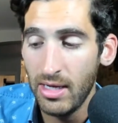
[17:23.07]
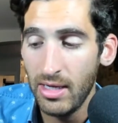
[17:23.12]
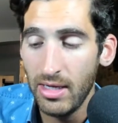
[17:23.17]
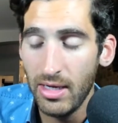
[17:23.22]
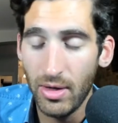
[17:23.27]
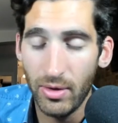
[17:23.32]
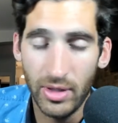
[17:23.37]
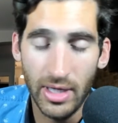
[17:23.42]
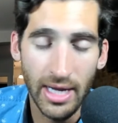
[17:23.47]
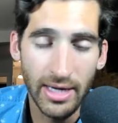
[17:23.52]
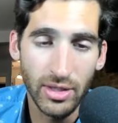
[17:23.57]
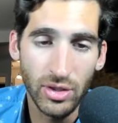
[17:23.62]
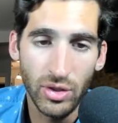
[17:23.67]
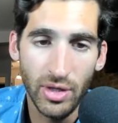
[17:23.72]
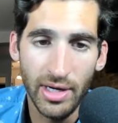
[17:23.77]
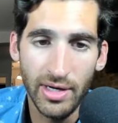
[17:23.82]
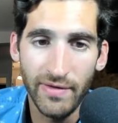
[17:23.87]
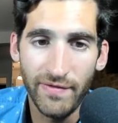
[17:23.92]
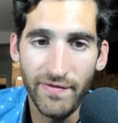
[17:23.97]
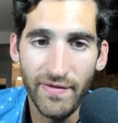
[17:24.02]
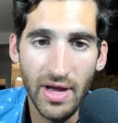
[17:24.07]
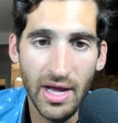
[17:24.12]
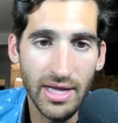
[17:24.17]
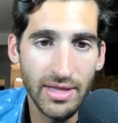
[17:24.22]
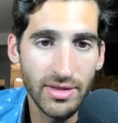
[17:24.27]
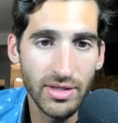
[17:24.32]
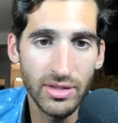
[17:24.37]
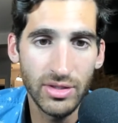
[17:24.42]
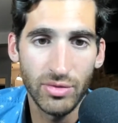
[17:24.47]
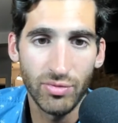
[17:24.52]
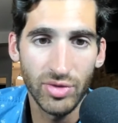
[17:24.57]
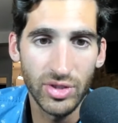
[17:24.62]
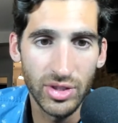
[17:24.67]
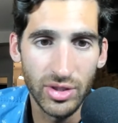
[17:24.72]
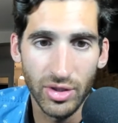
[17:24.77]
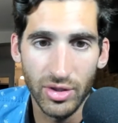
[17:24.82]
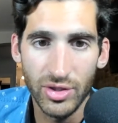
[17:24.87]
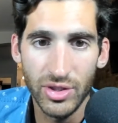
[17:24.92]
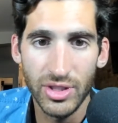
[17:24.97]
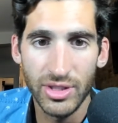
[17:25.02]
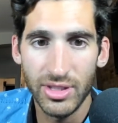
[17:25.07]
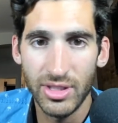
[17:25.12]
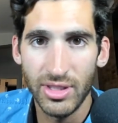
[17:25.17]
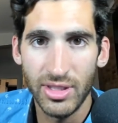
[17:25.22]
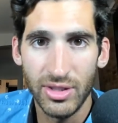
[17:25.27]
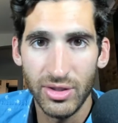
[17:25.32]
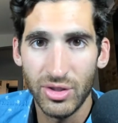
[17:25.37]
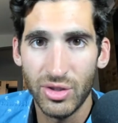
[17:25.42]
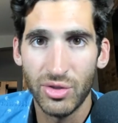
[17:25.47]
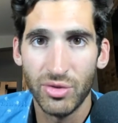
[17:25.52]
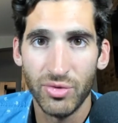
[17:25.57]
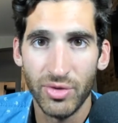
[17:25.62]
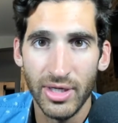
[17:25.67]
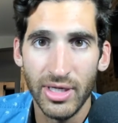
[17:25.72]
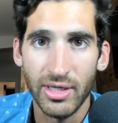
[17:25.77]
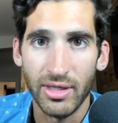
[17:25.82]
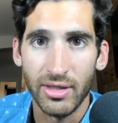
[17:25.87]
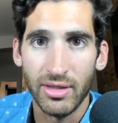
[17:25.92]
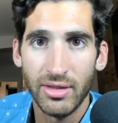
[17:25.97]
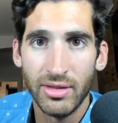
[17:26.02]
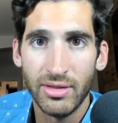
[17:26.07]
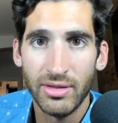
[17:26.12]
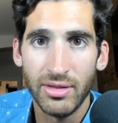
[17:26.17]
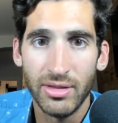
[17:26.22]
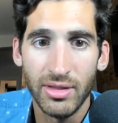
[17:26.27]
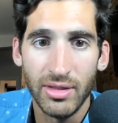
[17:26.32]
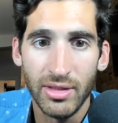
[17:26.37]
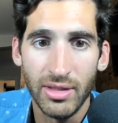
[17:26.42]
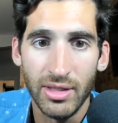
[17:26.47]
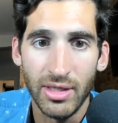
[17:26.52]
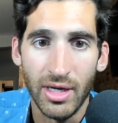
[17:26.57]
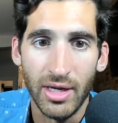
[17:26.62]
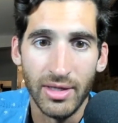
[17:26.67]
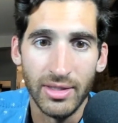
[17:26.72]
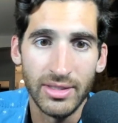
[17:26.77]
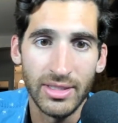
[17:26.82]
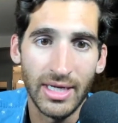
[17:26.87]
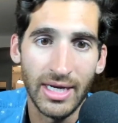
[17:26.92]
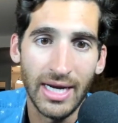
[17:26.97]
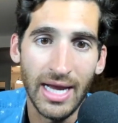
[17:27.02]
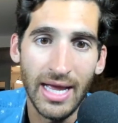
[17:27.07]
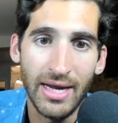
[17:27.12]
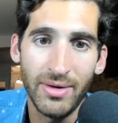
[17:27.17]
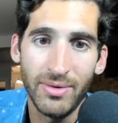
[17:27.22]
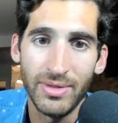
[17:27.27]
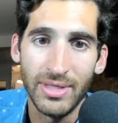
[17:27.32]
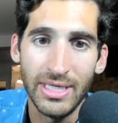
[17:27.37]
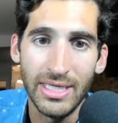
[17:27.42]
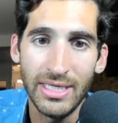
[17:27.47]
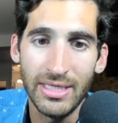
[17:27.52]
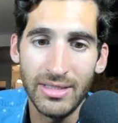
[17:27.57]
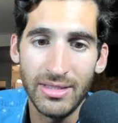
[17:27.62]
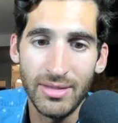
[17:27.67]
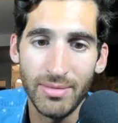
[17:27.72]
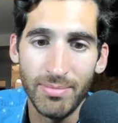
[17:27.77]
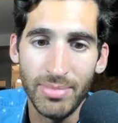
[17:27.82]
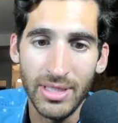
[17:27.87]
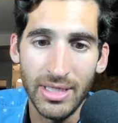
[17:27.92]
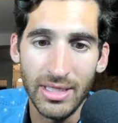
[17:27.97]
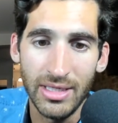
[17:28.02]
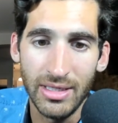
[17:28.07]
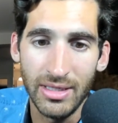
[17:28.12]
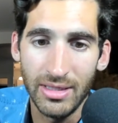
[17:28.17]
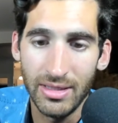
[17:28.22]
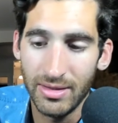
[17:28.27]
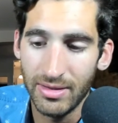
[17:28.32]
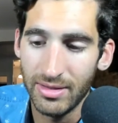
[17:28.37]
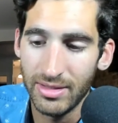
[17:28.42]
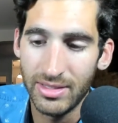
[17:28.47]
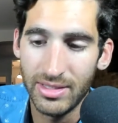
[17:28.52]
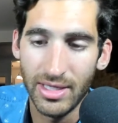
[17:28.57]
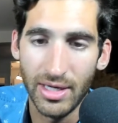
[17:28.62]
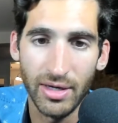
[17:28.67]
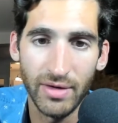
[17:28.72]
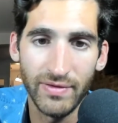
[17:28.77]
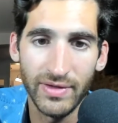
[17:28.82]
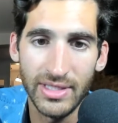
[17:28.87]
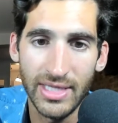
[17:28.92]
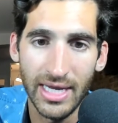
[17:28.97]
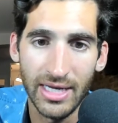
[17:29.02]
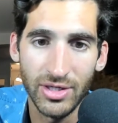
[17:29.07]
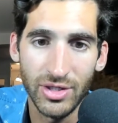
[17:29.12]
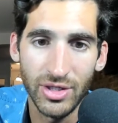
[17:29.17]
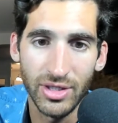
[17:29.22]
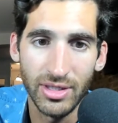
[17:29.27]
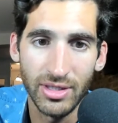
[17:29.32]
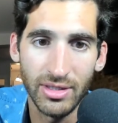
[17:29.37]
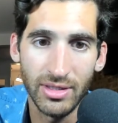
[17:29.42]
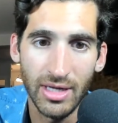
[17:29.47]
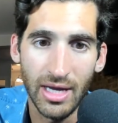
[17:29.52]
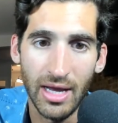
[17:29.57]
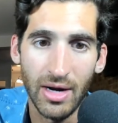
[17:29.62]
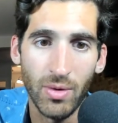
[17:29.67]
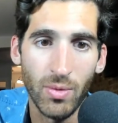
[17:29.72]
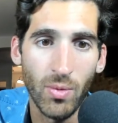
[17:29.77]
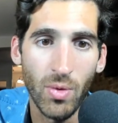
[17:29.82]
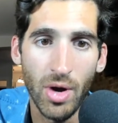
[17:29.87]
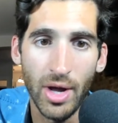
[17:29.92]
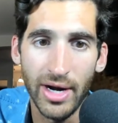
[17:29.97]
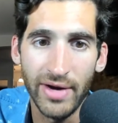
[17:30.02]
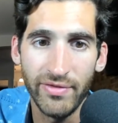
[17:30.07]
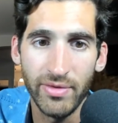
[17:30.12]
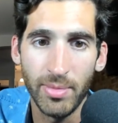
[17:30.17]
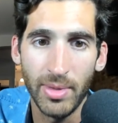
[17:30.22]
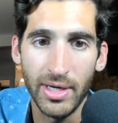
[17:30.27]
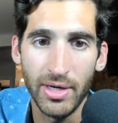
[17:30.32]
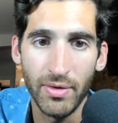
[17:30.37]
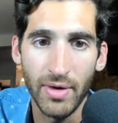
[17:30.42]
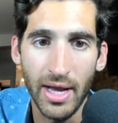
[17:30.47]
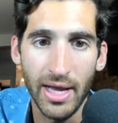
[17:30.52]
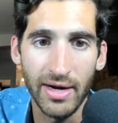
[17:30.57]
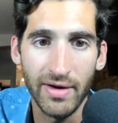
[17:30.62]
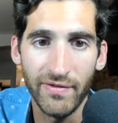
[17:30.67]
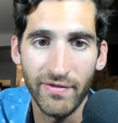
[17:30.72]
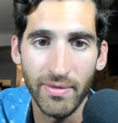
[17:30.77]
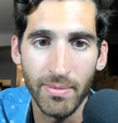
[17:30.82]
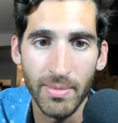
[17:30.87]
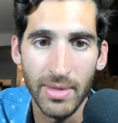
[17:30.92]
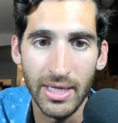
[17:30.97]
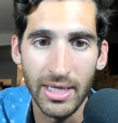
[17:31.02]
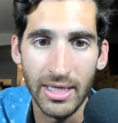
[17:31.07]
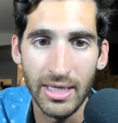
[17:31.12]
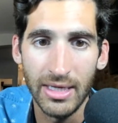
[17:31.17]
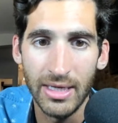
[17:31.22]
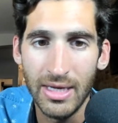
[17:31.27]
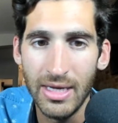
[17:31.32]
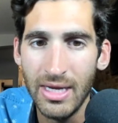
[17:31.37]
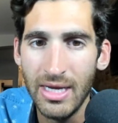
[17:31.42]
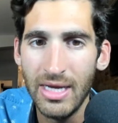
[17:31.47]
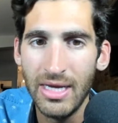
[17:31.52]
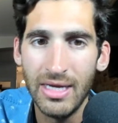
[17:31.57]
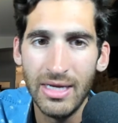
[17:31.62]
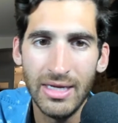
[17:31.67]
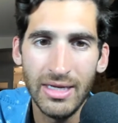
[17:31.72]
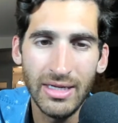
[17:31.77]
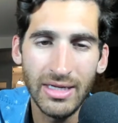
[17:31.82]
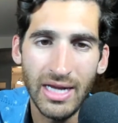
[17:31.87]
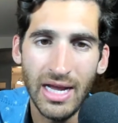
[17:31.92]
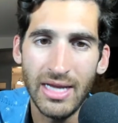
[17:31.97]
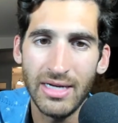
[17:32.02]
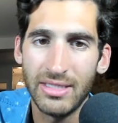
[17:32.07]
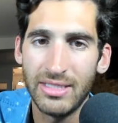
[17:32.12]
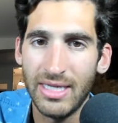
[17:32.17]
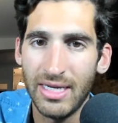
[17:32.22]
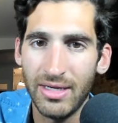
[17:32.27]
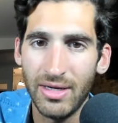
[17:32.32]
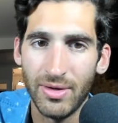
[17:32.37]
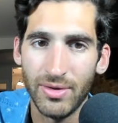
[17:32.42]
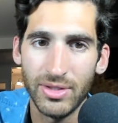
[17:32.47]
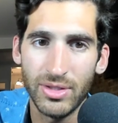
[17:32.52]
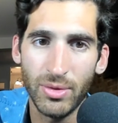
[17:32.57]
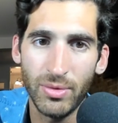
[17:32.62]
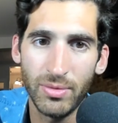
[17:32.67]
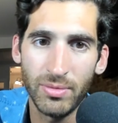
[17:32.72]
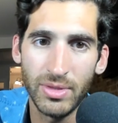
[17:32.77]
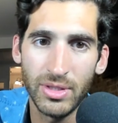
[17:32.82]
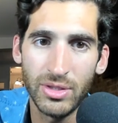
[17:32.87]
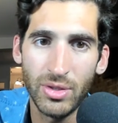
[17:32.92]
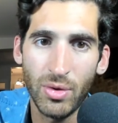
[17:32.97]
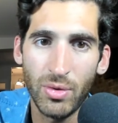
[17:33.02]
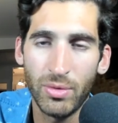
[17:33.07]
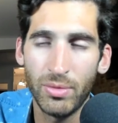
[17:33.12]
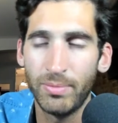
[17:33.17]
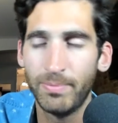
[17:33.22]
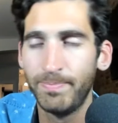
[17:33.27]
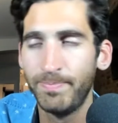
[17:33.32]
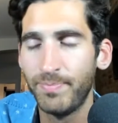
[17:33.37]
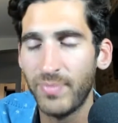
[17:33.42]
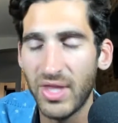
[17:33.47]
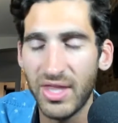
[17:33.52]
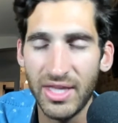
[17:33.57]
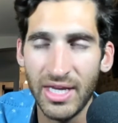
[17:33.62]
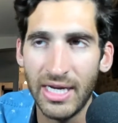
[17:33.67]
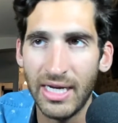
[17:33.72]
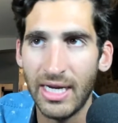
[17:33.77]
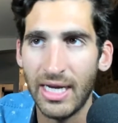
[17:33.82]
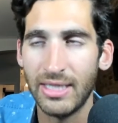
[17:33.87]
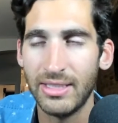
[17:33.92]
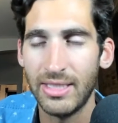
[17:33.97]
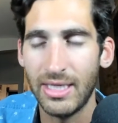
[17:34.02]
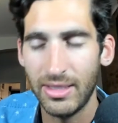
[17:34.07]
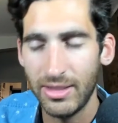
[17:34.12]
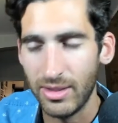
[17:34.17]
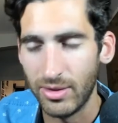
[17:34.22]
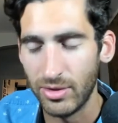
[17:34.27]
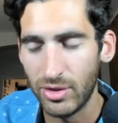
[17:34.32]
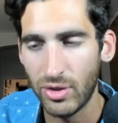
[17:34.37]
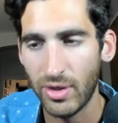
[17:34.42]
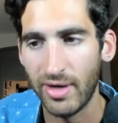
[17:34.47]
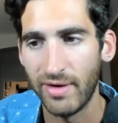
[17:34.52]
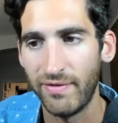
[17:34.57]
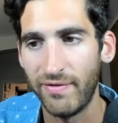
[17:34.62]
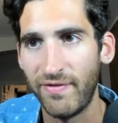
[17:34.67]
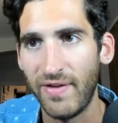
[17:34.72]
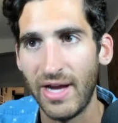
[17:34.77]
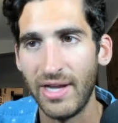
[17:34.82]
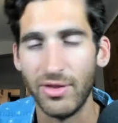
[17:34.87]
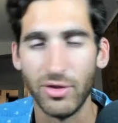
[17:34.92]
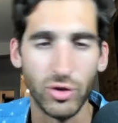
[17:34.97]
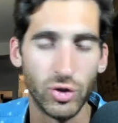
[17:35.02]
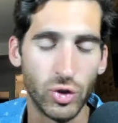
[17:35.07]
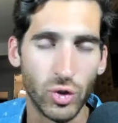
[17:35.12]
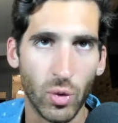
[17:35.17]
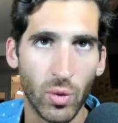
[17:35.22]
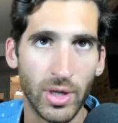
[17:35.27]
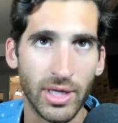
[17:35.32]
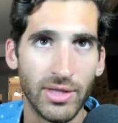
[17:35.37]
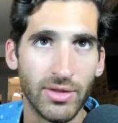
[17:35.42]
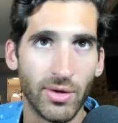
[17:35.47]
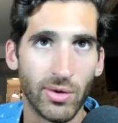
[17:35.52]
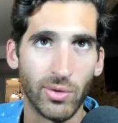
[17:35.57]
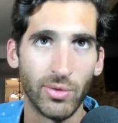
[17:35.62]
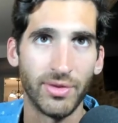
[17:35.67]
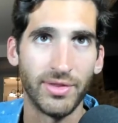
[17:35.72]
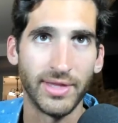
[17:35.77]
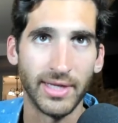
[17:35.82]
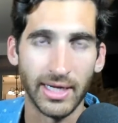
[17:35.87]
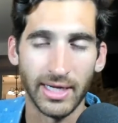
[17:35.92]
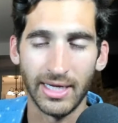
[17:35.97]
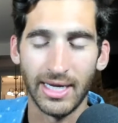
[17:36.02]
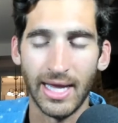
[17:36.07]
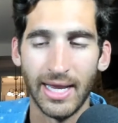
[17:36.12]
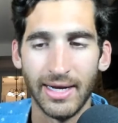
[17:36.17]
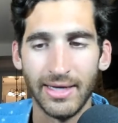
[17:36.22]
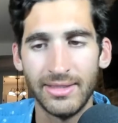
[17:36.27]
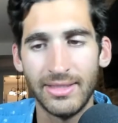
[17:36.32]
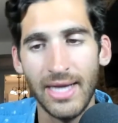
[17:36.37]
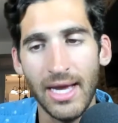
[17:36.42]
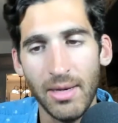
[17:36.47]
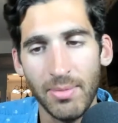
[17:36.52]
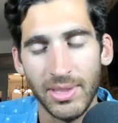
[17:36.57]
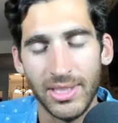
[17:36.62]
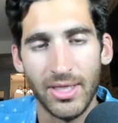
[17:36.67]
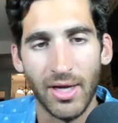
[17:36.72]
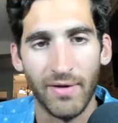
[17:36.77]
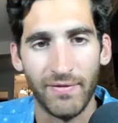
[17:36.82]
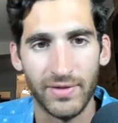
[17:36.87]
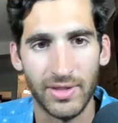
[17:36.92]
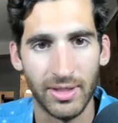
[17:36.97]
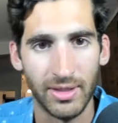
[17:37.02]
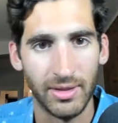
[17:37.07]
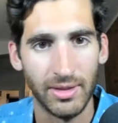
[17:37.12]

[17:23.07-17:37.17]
kind of trying to find this resurgence in his career. He's like, I don't need to be the center of attention. I don't want everybody riding for me. Kind of said, this whole thing kind of sound, just trying to find the joy in the whole thing again. It's got to be tough to,